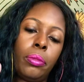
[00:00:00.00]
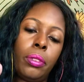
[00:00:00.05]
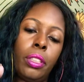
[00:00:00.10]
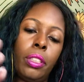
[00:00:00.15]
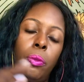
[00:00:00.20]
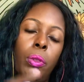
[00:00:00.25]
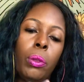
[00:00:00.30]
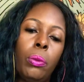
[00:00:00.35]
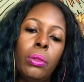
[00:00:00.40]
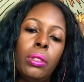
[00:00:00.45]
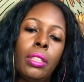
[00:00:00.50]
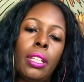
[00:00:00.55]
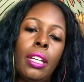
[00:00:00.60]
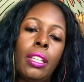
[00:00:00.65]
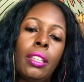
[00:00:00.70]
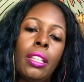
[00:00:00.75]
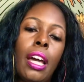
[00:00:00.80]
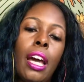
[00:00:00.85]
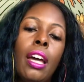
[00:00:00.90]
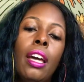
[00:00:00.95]
We will
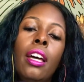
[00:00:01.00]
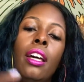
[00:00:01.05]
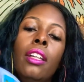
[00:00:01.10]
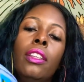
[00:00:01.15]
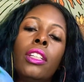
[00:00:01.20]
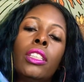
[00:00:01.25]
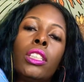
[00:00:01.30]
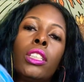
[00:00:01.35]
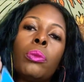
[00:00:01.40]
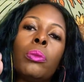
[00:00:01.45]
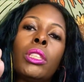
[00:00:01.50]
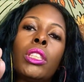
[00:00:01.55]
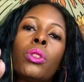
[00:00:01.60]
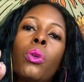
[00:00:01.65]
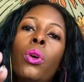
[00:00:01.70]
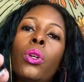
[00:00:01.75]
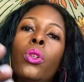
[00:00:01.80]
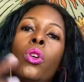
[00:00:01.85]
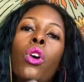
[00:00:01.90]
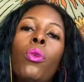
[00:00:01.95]
take that. This is what's
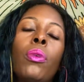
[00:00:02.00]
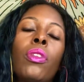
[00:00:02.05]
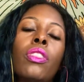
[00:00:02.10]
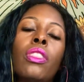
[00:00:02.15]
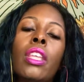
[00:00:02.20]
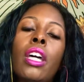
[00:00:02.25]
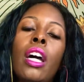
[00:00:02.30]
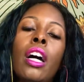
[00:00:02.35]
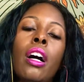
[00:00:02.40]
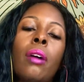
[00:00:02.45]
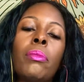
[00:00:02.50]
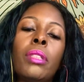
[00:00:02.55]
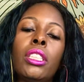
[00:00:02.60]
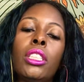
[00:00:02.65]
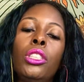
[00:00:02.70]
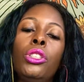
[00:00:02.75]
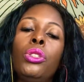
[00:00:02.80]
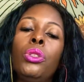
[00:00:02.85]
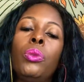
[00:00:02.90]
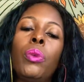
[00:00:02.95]
going on with them, the
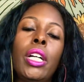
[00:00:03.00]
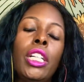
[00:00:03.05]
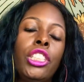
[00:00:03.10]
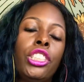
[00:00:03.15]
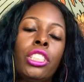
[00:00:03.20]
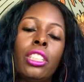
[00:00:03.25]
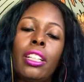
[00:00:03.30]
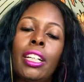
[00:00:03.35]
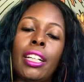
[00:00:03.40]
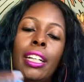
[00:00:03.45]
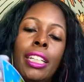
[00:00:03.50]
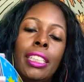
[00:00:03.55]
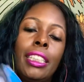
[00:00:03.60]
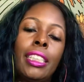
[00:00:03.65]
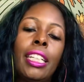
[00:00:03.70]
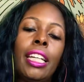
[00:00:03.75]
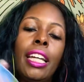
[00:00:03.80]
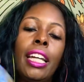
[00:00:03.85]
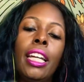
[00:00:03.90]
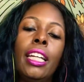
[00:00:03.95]
situation. Like I
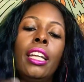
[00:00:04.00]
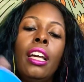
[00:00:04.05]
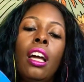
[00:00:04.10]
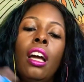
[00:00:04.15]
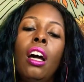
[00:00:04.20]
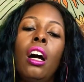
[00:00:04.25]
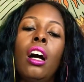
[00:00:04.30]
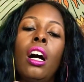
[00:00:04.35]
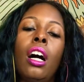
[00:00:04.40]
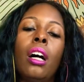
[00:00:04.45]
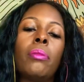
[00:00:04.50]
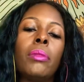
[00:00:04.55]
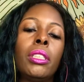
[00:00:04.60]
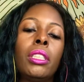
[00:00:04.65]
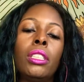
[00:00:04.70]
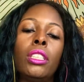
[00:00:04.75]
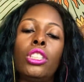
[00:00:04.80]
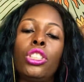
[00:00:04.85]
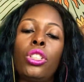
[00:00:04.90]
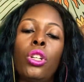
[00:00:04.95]
said, this
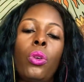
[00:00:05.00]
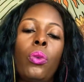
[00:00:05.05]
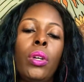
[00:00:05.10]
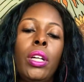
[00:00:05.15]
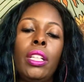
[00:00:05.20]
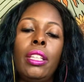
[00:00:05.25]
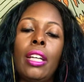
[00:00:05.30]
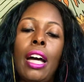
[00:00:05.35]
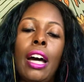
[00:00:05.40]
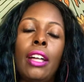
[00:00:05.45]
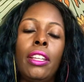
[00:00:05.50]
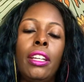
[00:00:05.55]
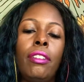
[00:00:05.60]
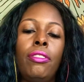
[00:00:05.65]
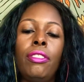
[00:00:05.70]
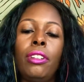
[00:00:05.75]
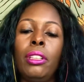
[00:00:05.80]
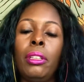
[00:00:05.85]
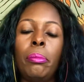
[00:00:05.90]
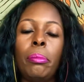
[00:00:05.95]
is showing how they
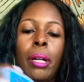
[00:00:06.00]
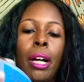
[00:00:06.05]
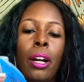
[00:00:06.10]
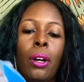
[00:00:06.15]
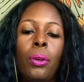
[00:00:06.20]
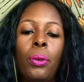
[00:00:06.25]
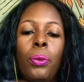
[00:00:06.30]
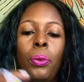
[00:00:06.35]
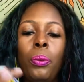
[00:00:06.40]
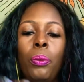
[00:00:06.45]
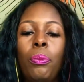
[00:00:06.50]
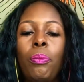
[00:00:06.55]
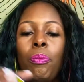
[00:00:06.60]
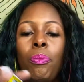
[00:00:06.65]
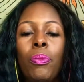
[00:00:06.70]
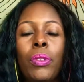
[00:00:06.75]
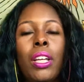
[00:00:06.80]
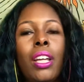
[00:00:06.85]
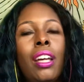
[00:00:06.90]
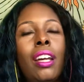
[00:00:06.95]
feel about,
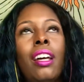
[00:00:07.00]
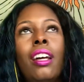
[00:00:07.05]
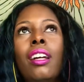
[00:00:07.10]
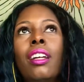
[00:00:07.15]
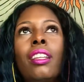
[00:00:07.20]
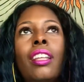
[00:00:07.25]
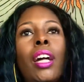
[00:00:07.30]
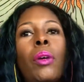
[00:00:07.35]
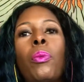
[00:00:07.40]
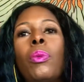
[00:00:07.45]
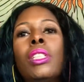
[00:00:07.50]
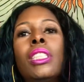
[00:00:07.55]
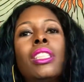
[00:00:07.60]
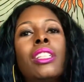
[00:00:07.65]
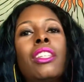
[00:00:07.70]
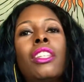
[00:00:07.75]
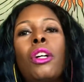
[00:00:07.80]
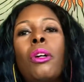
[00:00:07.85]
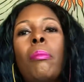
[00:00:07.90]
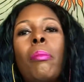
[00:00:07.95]
like, what's
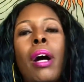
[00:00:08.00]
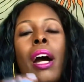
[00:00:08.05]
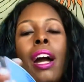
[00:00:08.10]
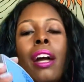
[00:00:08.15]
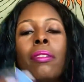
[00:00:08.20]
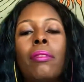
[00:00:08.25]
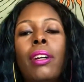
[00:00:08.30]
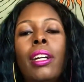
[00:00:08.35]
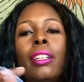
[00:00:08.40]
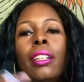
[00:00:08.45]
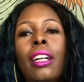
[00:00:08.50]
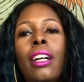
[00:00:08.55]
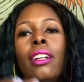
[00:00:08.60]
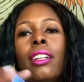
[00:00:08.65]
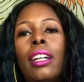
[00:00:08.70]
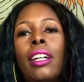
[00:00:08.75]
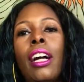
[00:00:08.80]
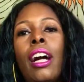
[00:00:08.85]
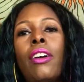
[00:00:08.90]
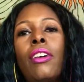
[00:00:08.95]
in their mind right now.
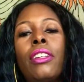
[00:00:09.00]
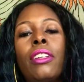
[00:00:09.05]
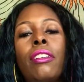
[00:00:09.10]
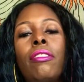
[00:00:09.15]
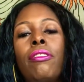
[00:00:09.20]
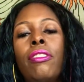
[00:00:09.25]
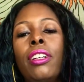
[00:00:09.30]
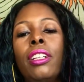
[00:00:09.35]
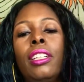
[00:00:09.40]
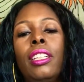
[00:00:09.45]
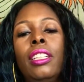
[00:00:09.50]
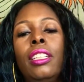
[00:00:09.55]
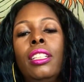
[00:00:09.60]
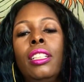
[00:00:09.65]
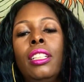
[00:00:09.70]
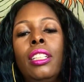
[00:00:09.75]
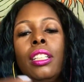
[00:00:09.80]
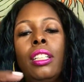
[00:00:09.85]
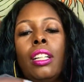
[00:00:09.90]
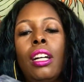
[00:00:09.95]
Like, how are they feeling
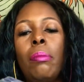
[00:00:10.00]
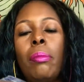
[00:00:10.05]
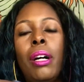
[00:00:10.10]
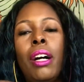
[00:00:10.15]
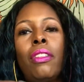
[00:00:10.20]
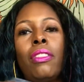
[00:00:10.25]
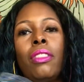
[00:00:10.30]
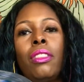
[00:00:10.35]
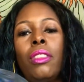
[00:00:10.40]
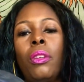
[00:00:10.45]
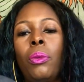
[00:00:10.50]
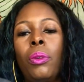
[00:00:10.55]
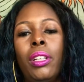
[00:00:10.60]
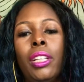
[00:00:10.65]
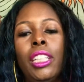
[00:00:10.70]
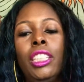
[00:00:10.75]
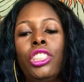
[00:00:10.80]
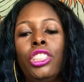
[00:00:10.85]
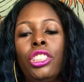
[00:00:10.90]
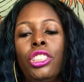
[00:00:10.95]
about the
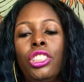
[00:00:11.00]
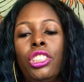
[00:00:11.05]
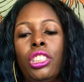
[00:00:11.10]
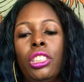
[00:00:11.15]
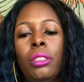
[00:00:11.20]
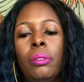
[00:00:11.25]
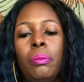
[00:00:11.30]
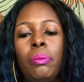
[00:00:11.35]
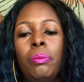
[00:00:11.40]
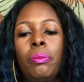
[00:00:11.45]
relationship?